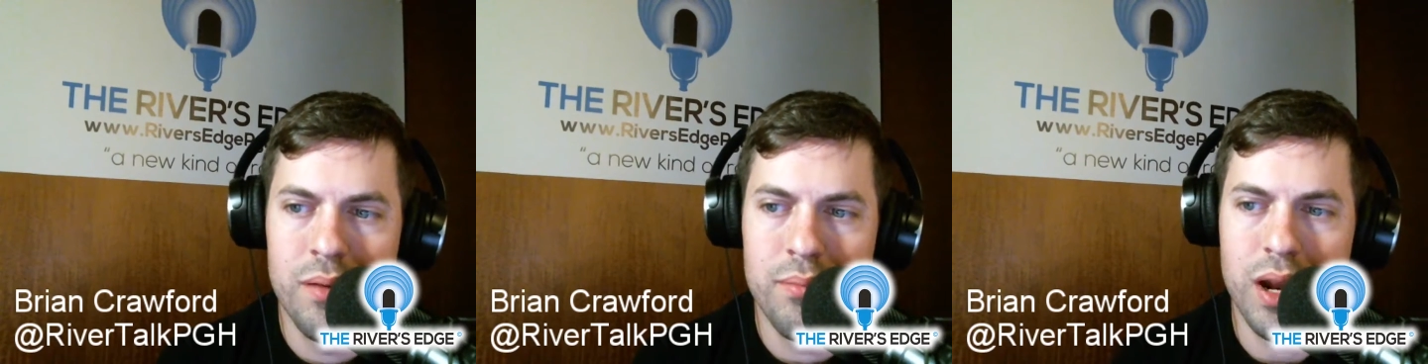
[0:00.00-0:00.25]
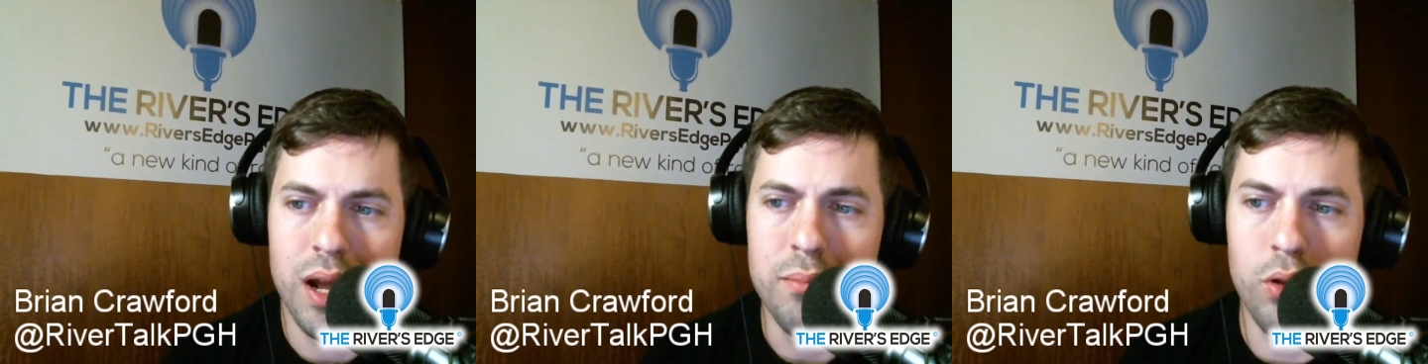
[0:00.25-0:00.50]

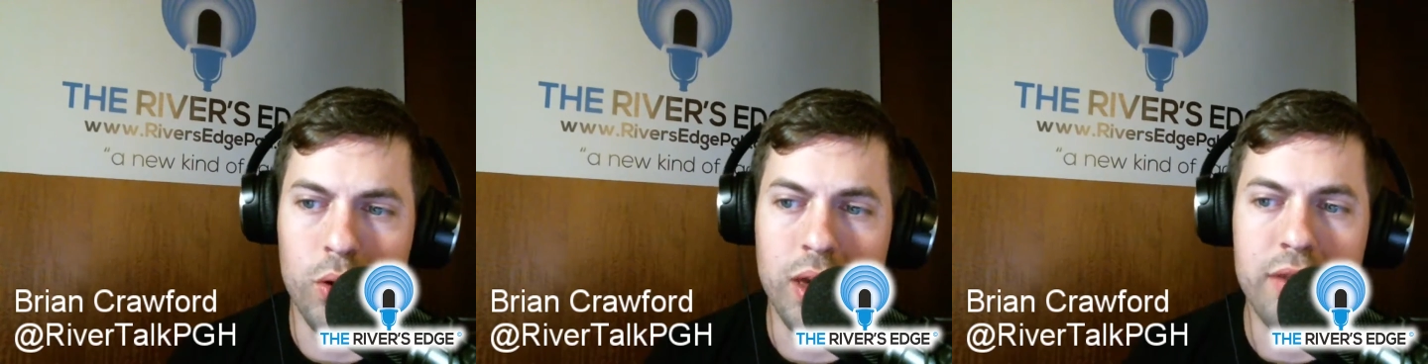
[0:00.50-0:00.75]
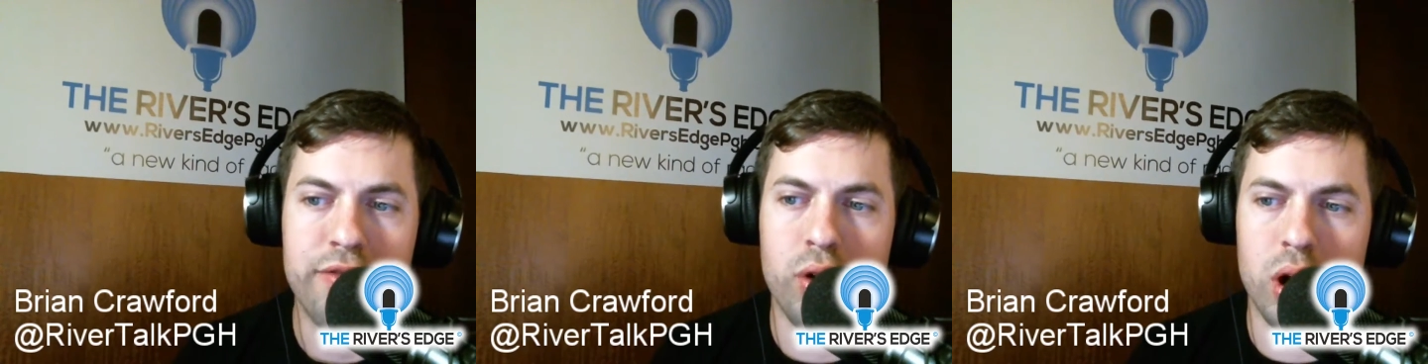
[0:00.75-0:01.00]
But I'm
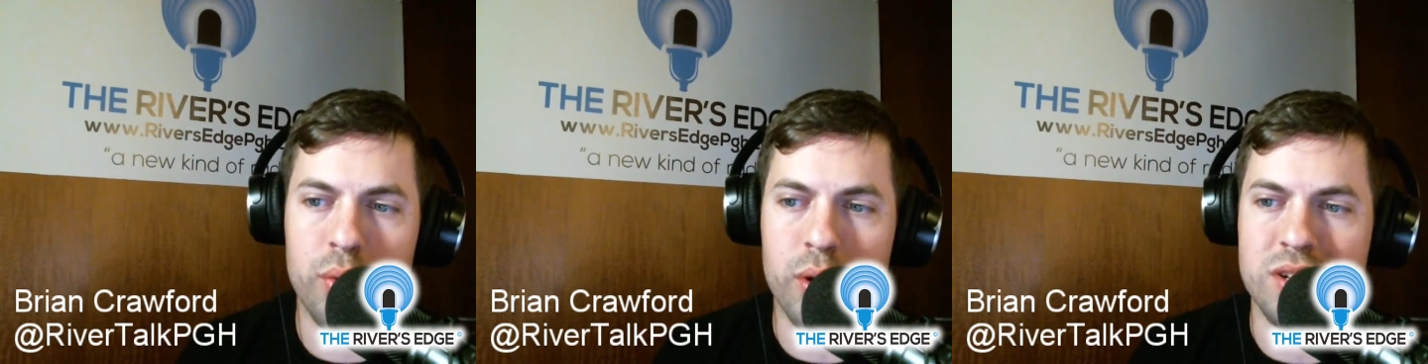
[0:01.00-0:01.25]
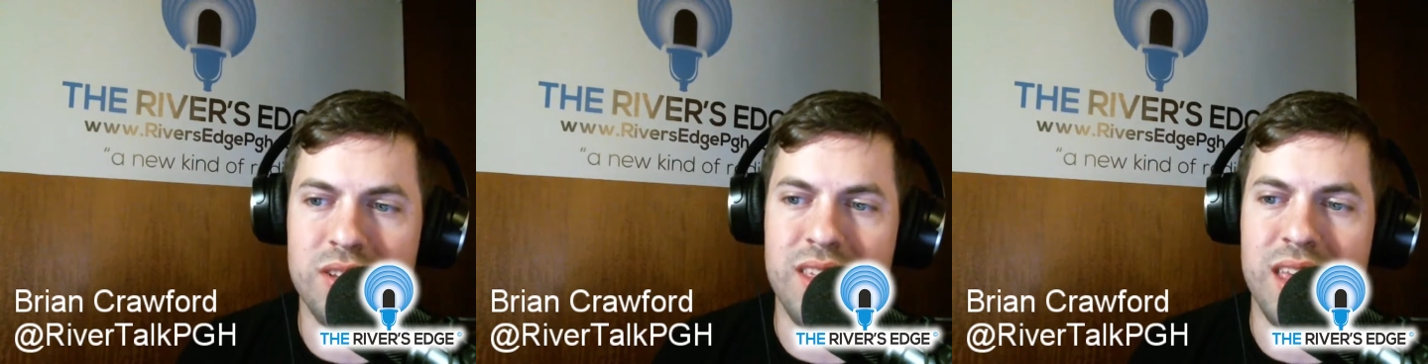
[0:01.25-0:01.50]
looking
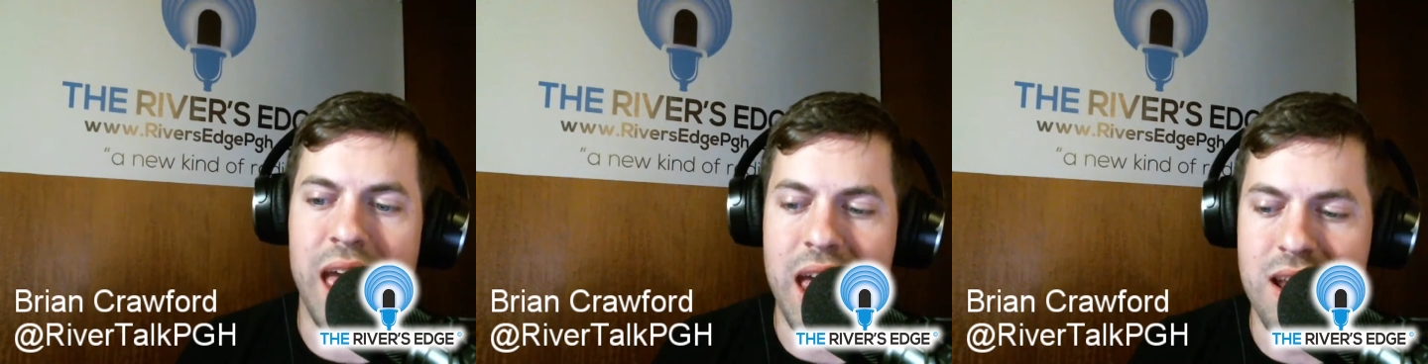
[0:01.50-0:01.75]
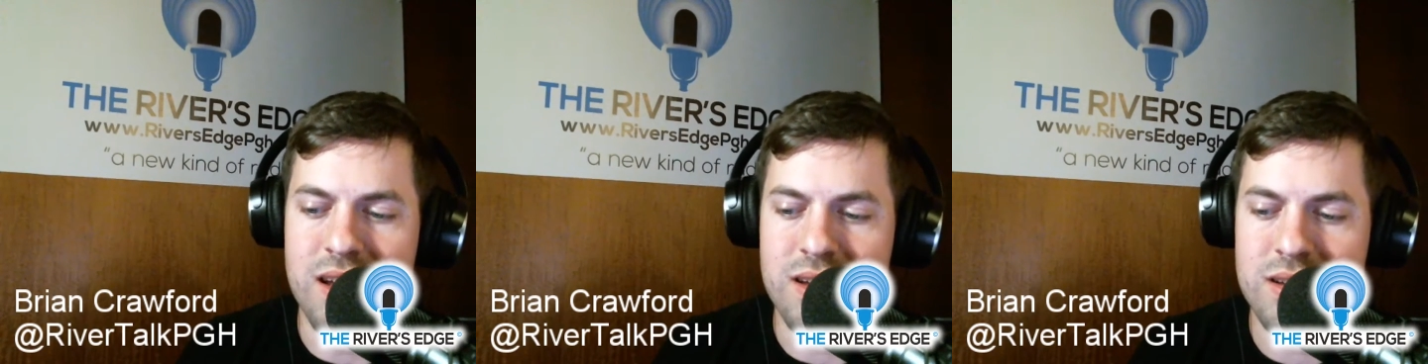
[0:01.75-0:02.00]
forward to the
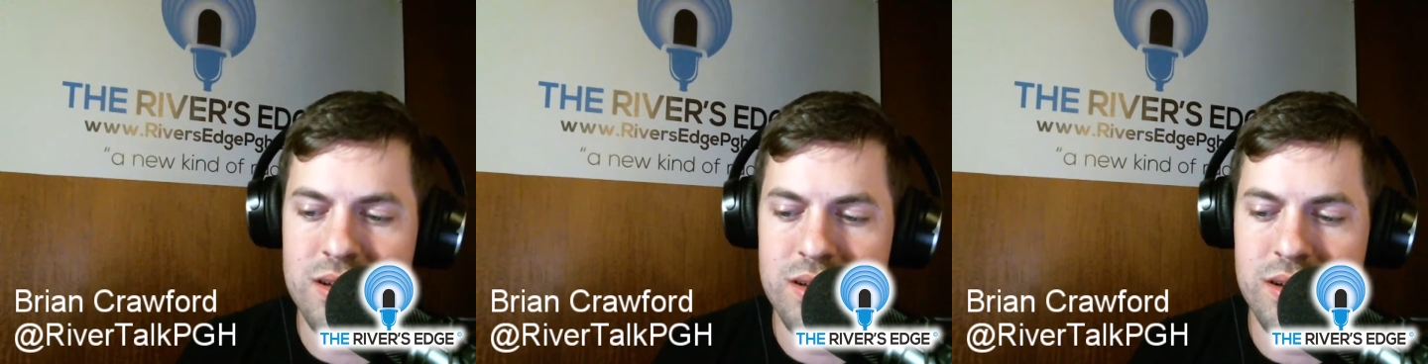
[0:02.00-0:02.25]
end.